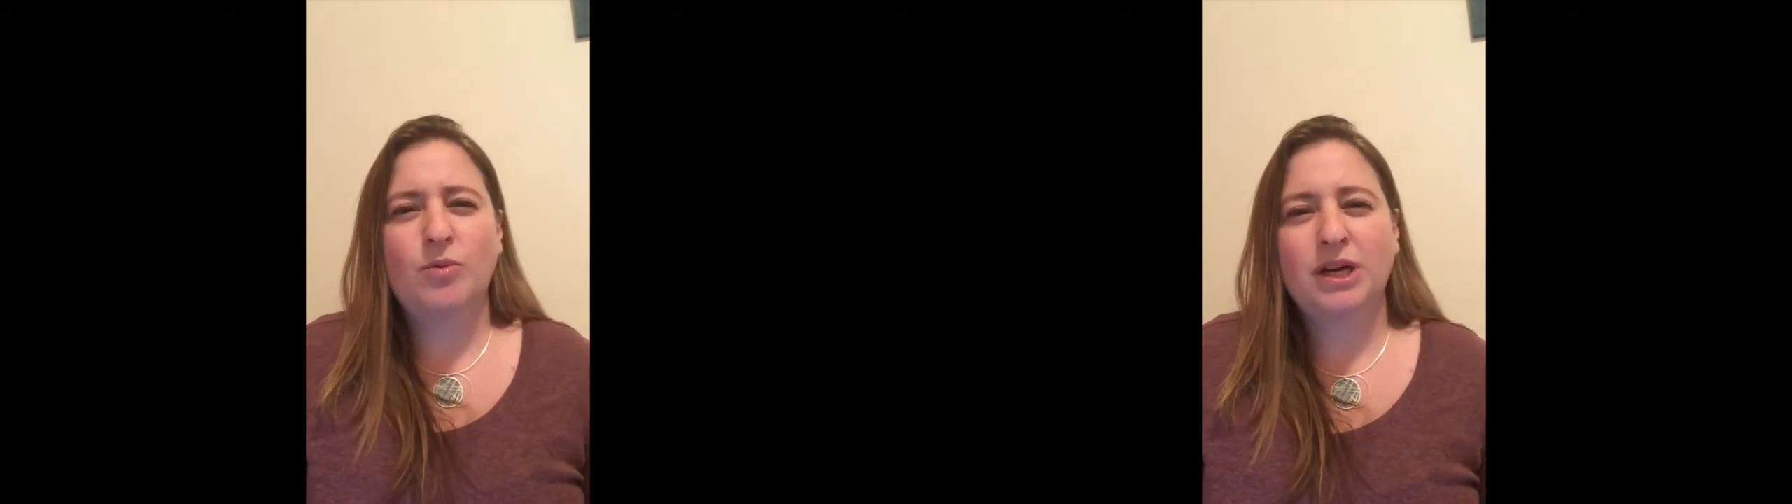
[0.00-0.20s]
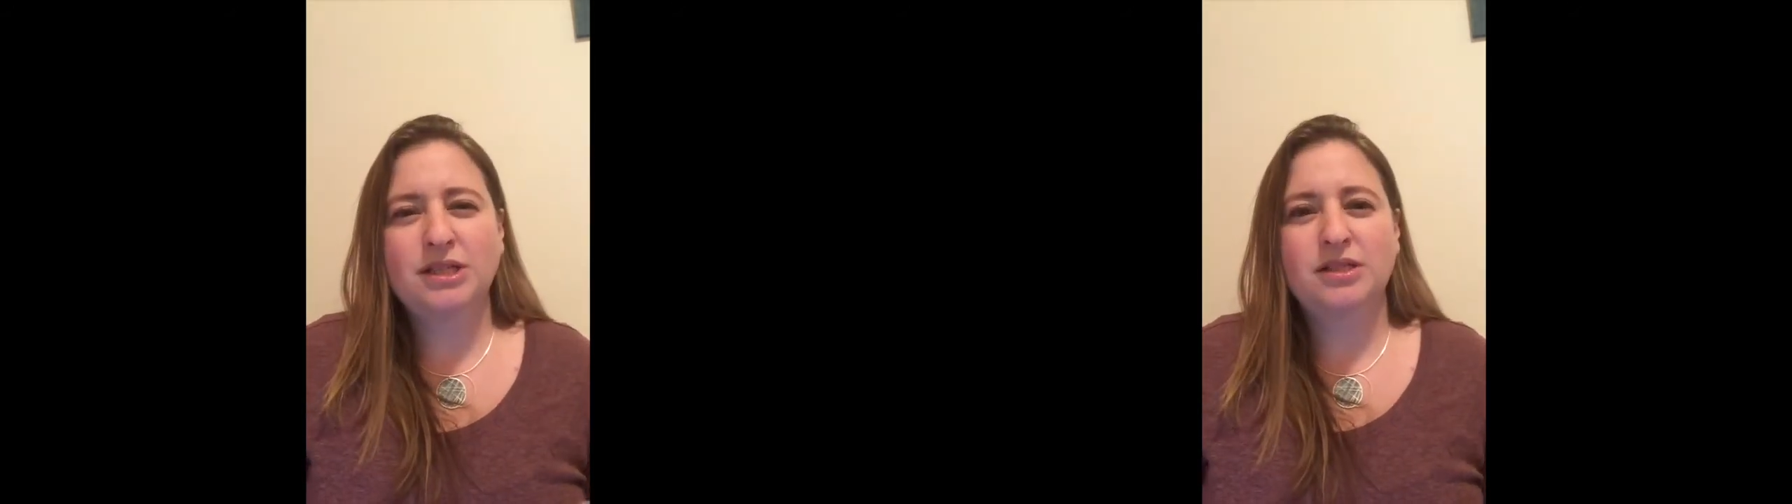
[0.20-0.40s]

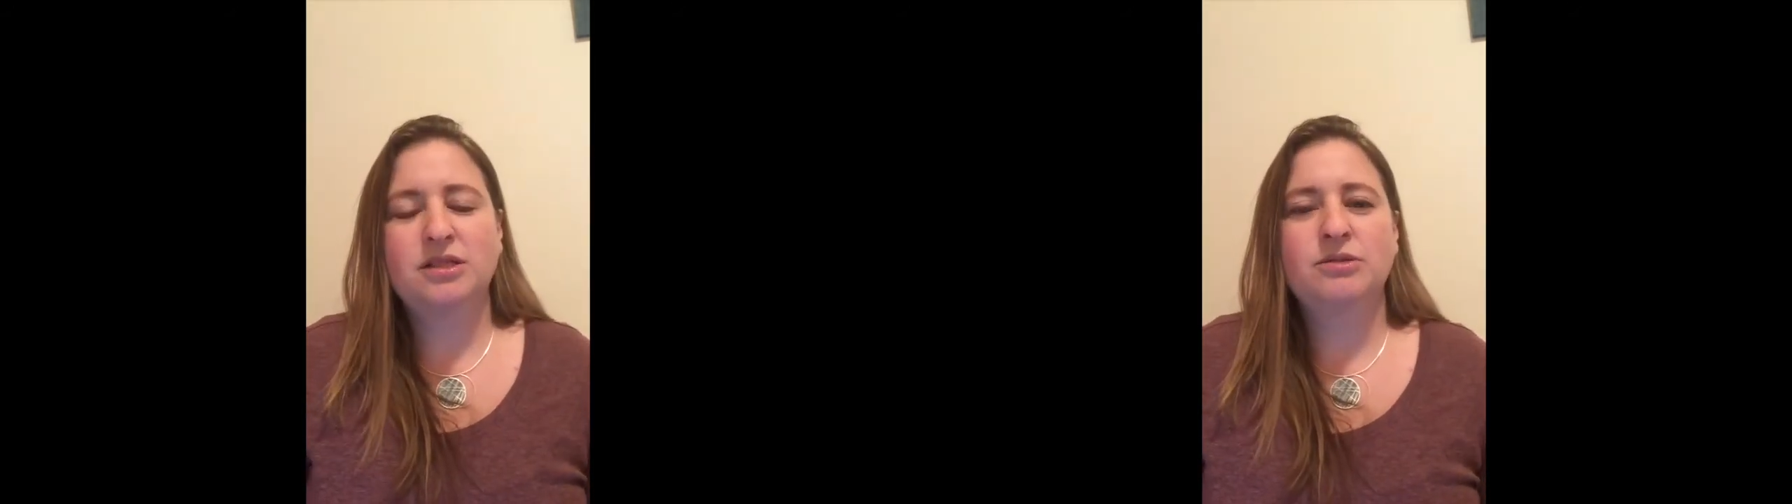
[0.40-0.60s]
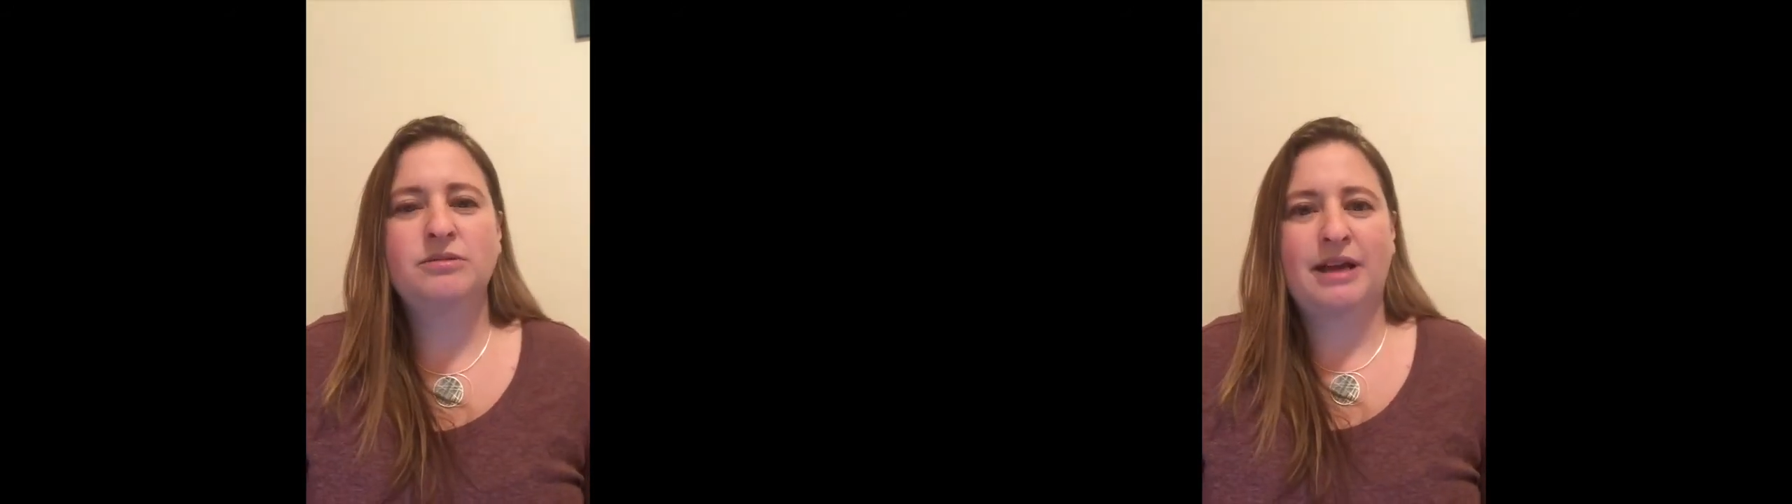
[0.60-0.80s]
want us to
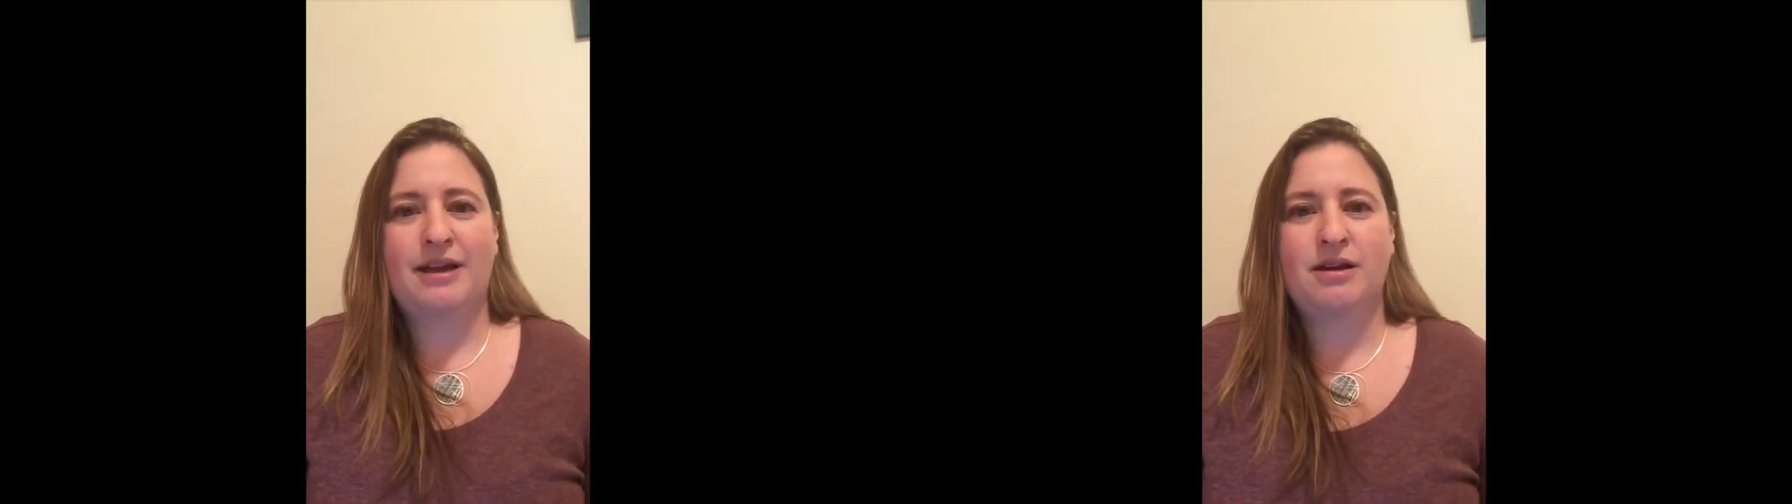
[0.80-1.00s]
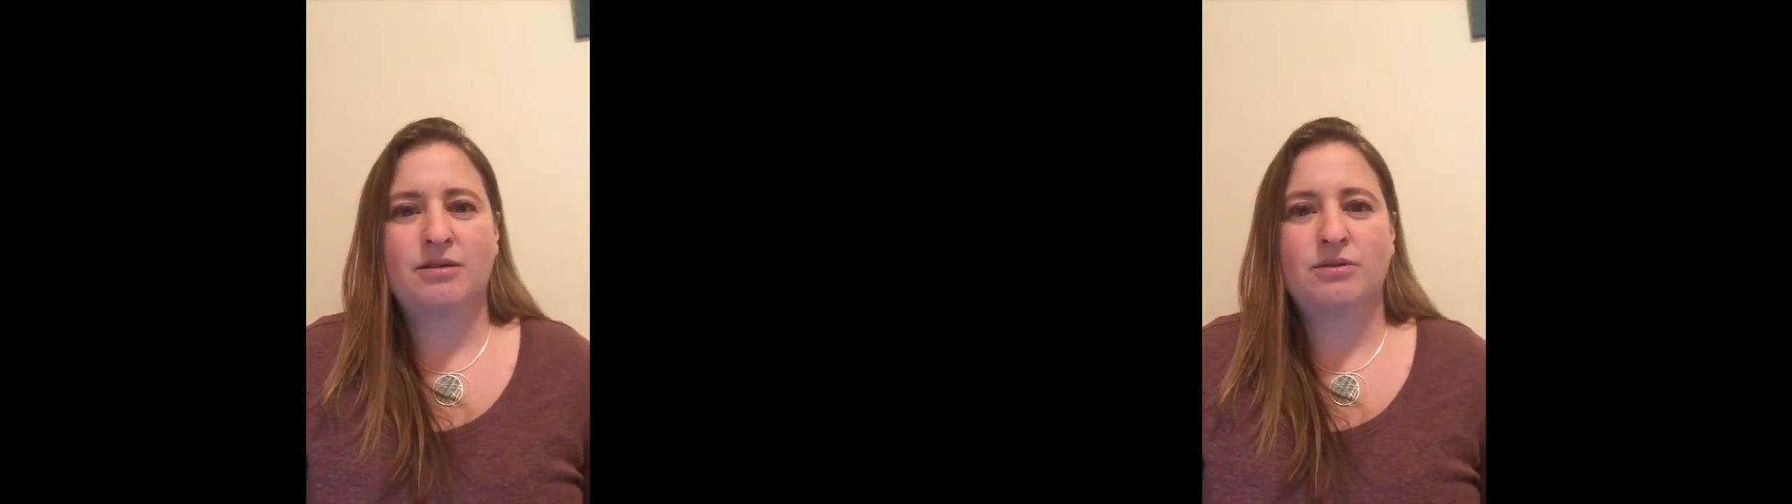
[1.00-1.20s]
do
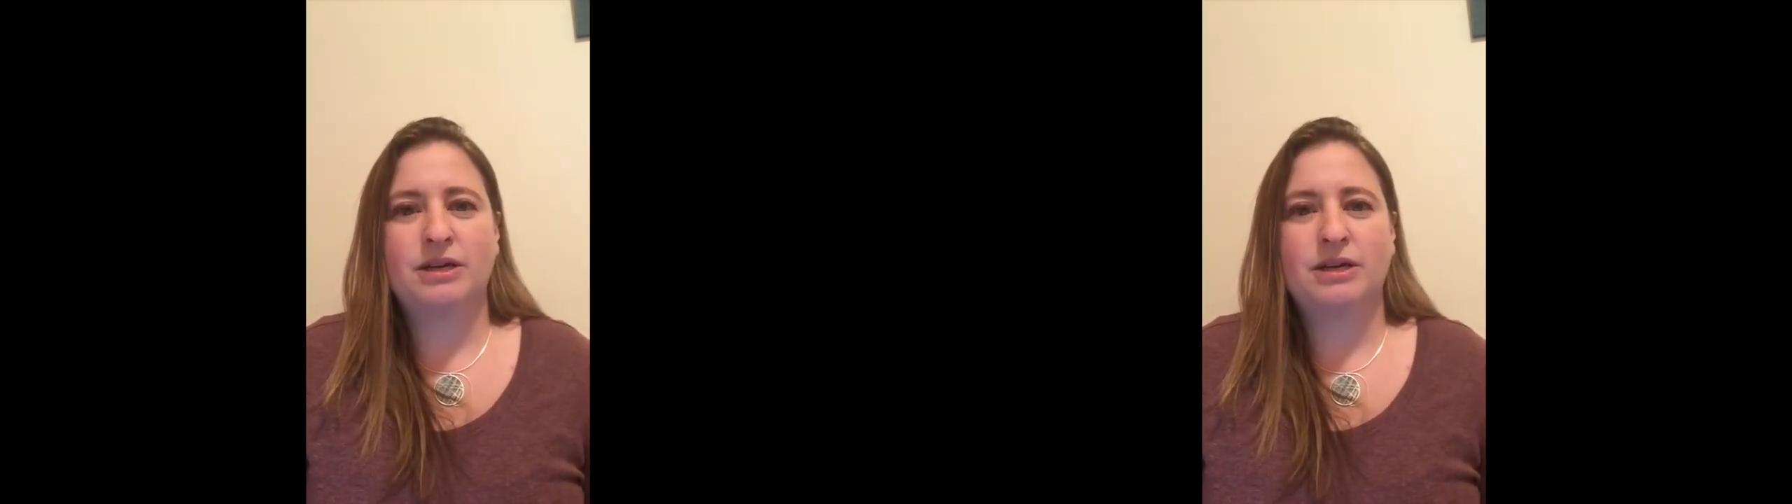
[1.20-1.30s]
now